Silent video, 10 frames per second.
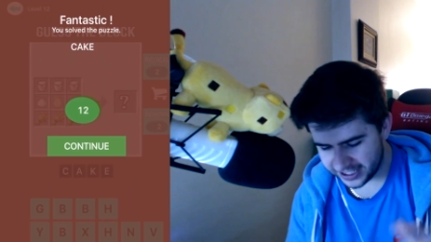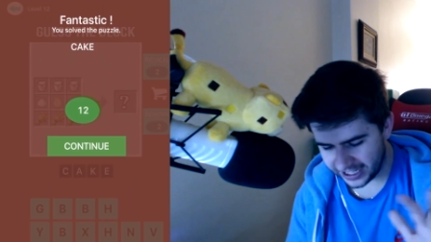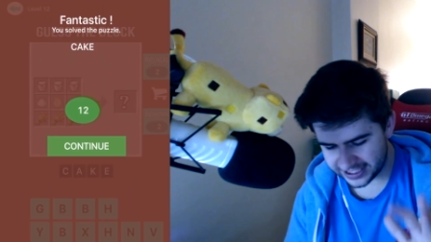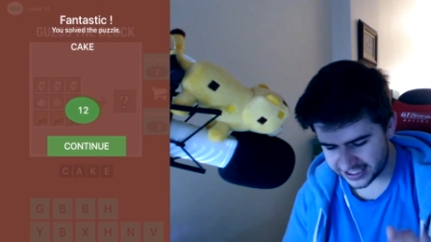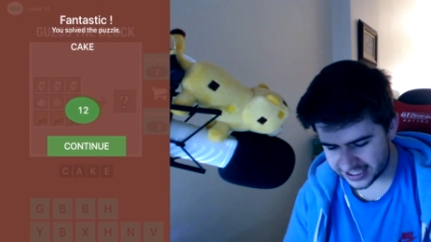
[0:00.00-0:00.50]

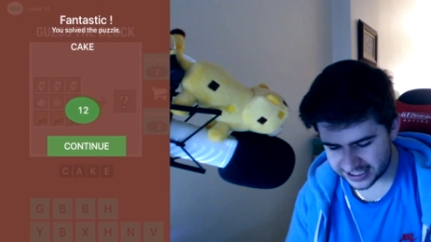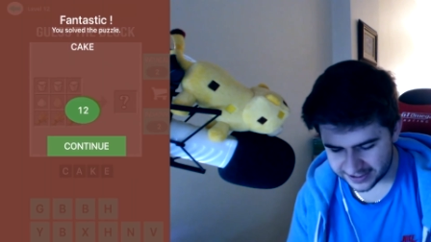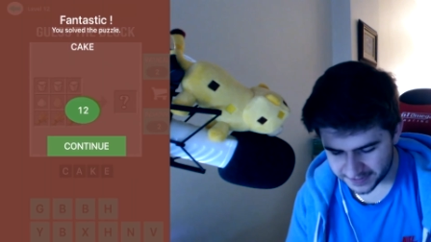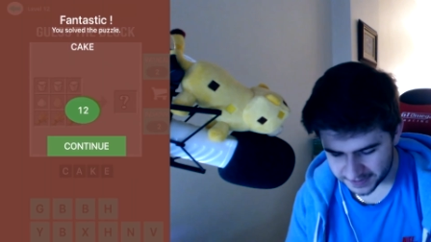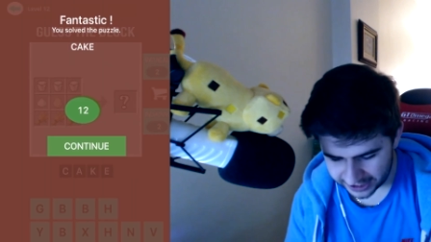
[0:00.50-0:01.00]
Yes.
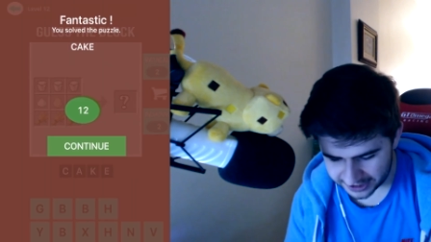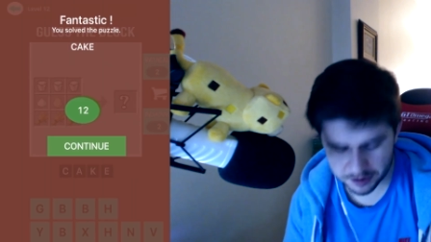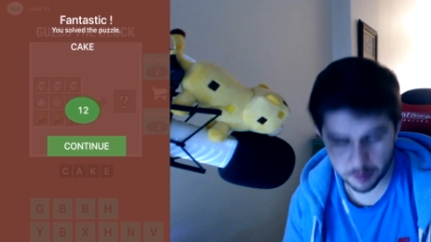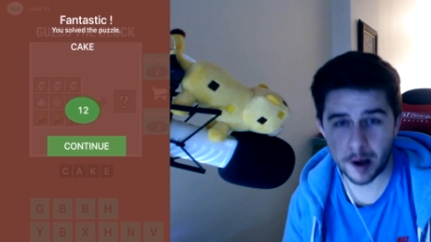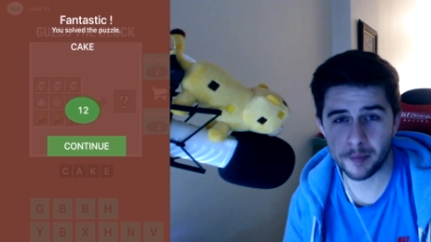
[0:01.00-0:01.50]
I
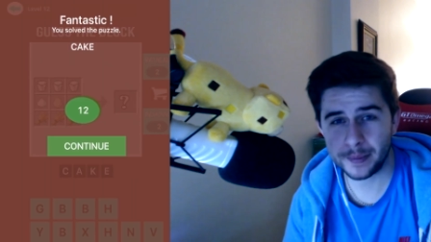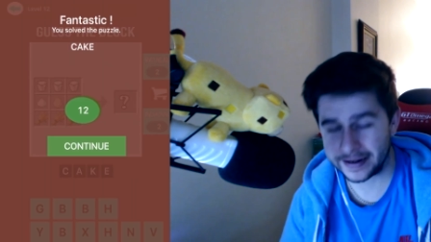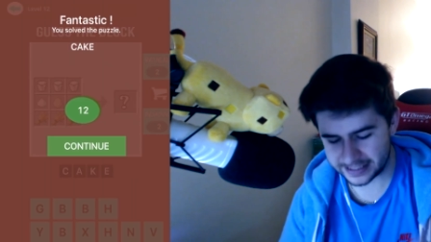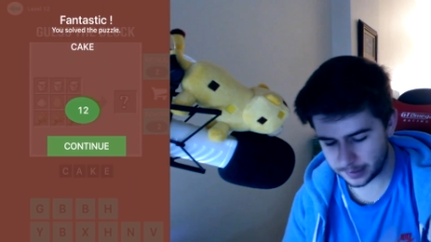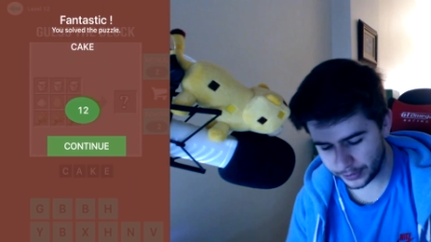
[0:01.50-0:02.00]
just remember
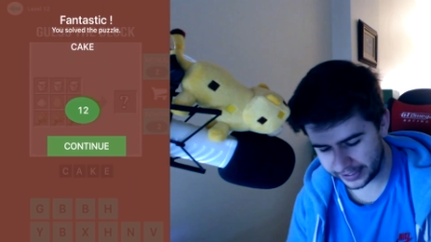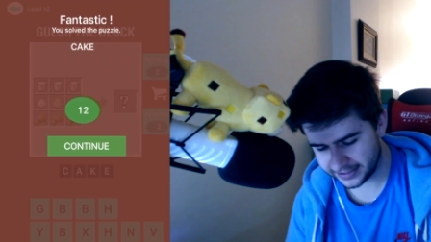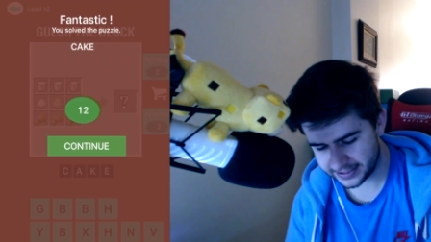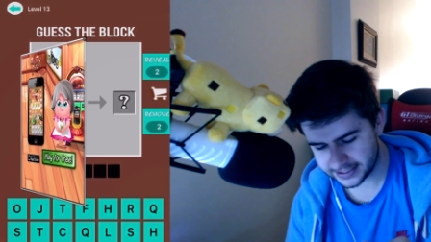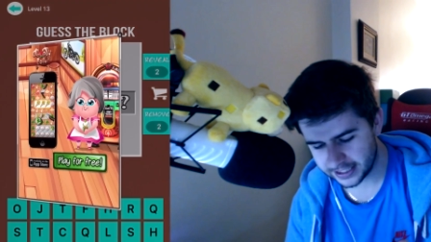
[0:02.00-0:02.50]
because of the
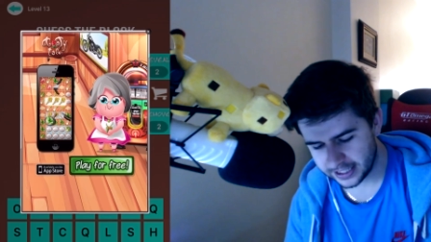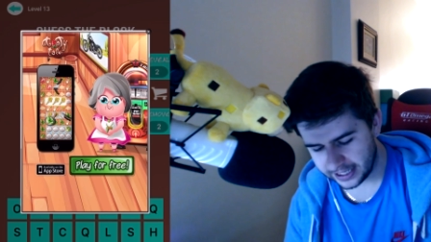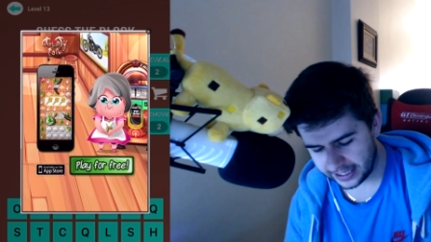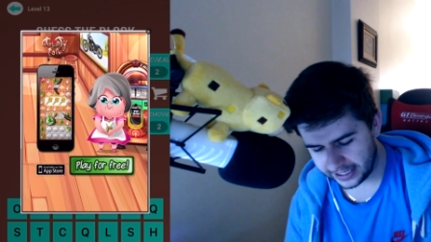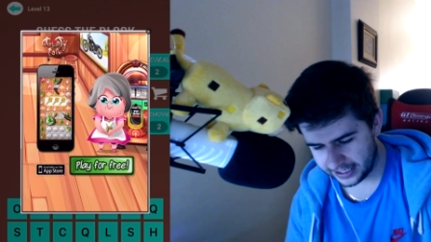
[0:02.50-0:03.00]
buckets.
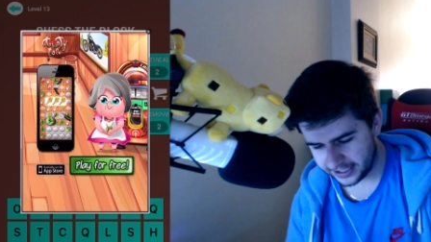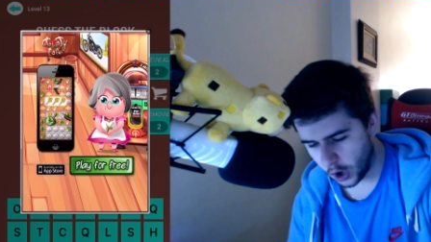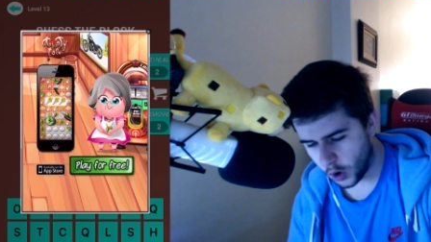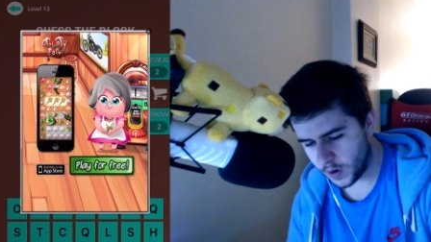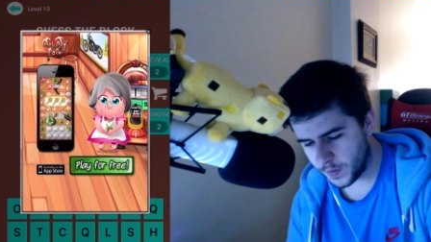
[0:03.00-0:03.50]
Uh,
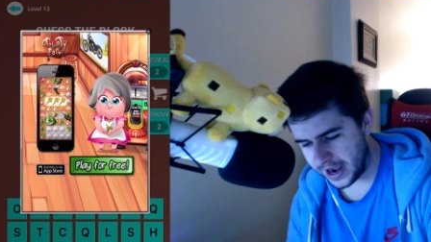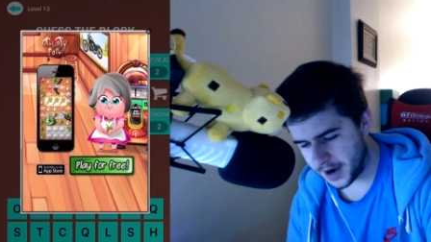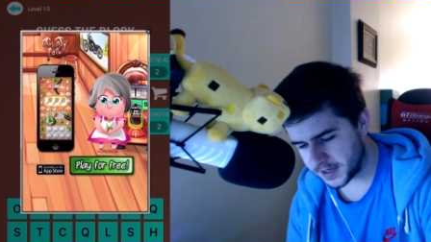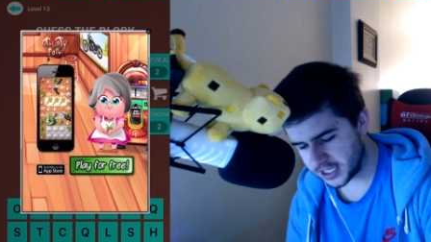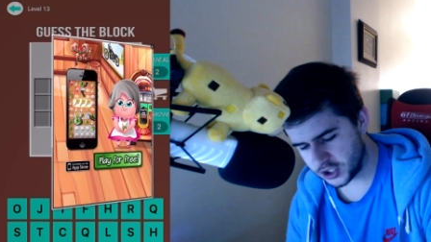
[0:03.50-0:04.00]
go
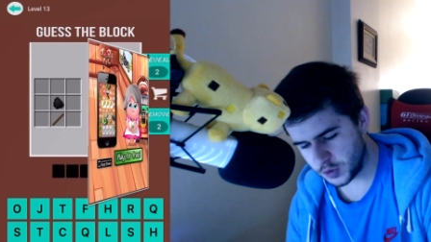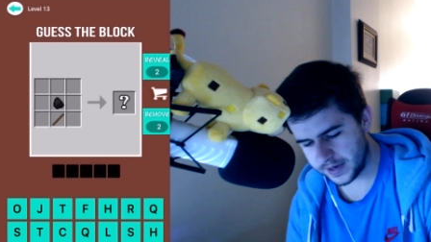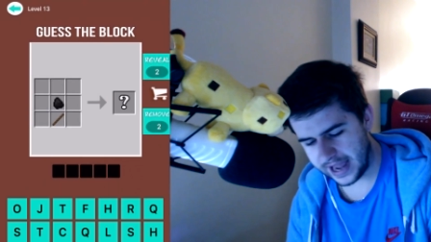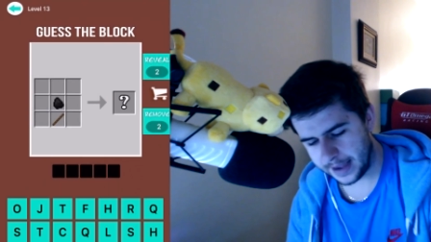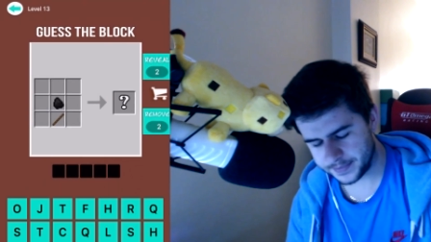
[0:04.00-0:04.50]
away with the
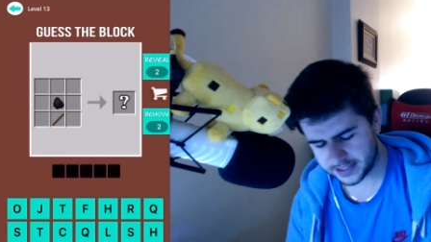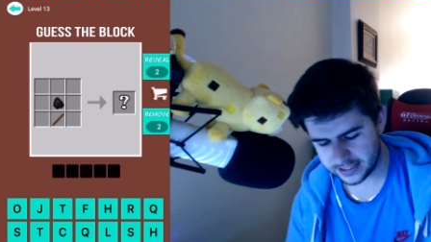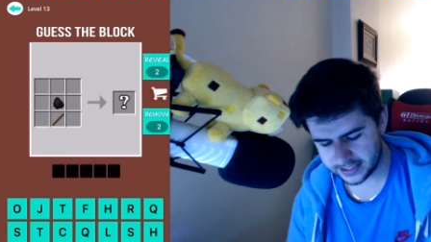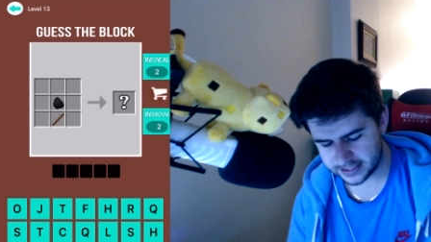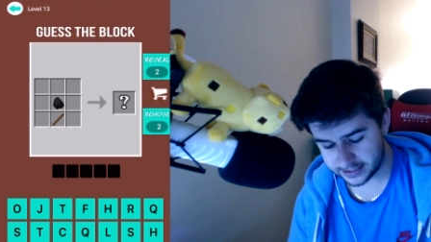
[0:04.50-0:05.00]
stupid apps.
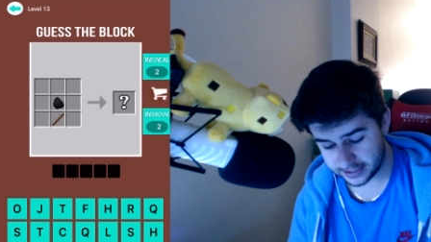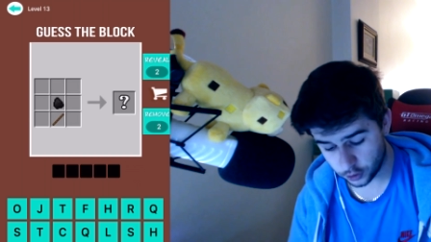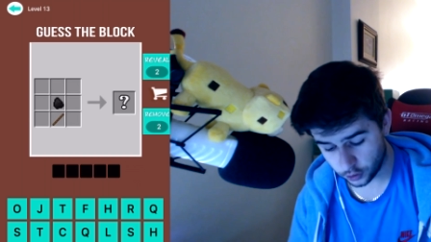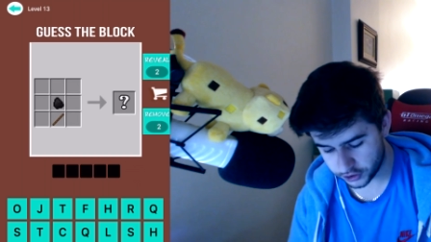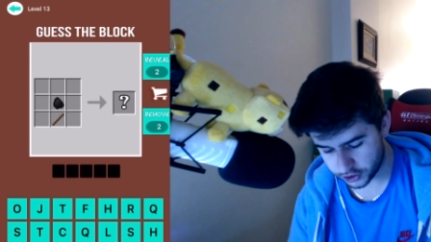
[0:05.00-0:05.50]
This is a
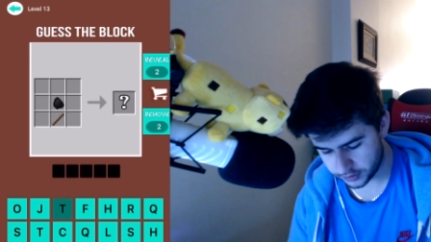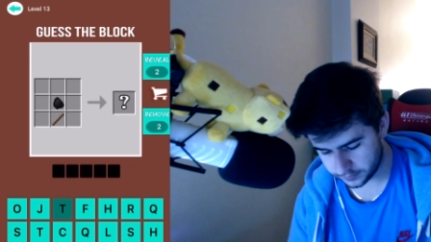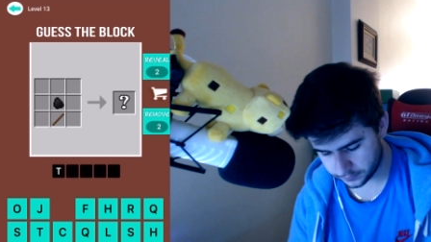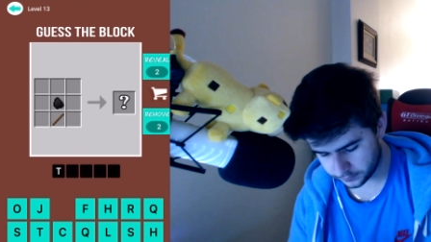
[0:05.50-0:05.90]
torch.